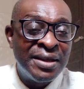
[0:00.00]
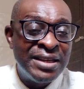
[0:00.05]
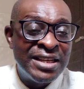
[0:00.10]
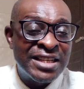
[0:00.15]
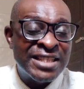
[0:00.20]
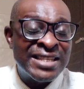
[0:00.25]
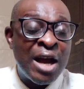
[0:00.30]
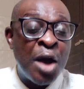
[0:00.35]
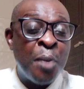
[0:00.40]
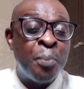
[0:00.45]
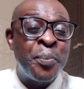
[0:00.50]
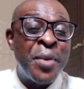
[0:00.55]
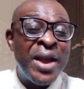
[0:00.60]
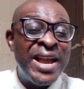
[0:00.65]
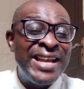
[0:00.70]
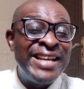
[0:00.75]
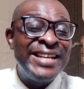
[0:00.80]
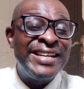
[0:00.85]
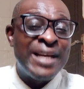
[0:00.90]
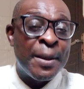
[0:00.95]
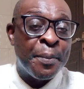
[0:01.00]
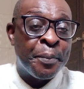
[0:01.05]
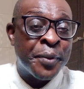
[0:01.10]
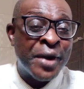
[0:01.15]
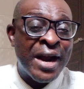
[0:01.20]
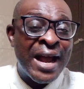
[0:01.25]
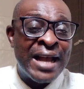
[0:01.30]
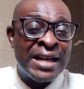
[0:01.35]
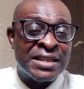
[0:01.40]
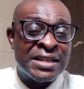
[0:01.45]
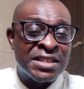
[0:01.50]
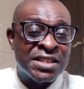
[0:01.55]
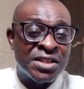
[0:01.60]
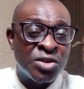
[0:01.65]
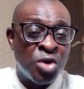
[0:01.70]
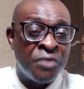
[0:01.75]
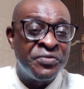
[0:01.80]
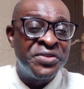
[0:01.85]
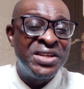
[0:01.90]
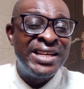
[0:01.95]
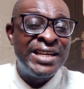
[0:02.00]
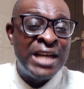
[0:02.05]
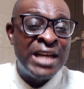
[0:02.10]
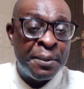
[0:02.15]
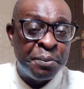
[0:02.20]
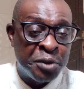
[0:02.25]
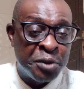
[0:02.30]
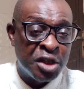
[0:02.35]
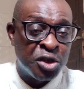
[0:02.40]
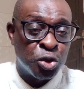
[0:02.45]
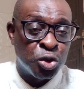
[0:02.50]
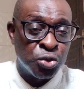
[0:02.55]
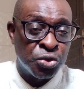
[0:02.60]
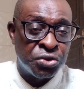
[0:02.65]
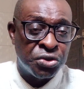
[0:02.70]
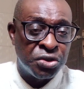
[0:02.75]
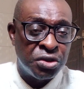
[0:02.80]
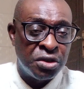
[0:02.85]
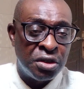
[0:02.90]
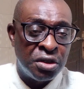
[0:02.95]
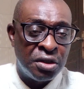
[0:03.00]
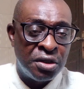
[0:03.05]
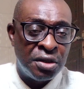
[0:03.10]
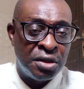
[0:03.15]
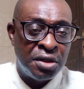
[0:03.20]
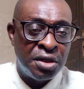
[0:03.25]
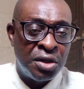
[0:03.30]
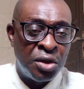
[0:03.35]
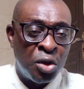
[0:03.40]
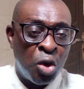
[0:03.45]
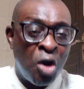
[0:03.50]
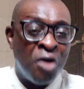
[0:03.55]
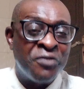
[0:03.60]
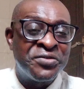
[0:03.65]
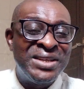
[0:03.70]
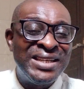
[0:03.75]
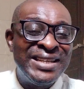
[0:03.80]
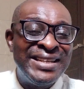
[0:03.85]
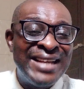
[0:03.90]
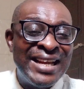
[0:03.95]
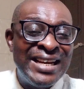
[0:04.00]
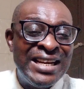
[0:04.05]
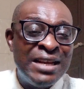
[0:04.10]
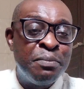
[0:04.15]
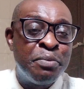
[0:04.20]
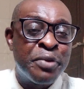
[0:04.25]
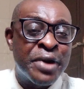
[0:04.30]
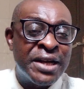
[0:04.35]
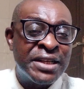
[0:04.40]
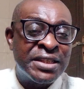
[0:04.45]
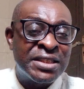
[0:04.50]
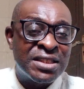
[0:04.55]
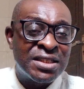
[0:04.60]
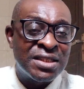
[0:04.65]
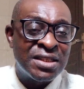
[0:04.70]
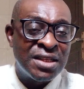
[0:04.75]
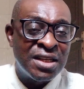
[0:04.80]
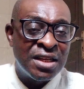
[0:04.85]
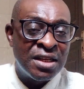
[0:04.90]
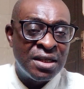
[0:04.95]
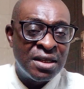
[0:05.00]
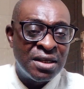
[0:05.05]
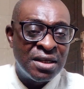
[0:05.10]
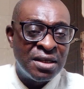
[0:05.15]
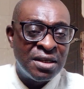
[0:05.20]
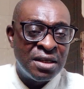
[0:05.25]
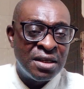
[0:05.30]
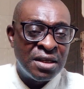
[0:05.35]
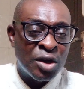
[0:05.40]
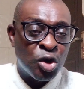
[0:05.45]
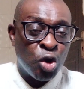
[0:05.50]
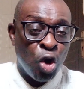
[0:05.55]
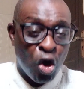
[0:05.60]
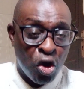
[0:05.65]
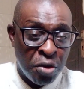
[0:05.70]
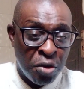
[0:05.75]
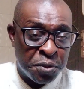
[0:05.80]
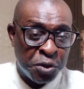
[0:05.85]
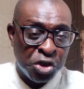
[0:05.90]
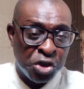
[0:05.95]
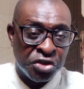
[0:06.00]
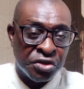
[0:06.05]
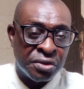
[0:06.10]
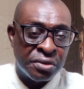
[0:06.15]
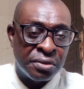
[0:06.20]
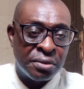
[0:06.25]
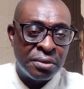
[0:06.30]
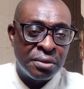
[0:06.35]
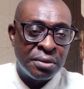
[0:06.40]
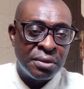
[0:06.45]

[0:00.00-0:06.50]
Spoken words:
is now paying the price of the ineptitude of the deliberate corruption